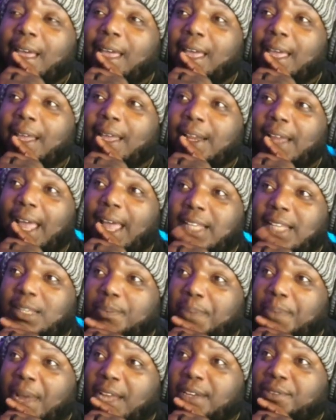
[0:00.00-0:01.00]
And as
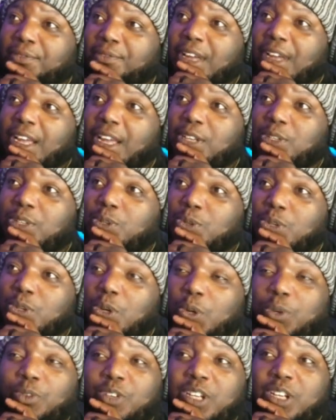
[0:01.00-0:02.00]
a Panther fan, you
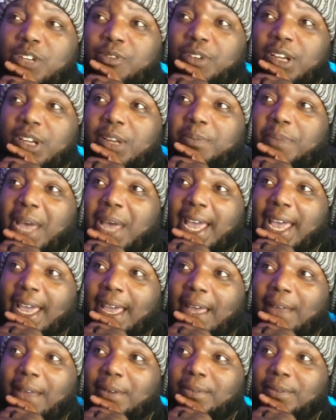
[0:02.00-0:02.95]
know the really, really bad.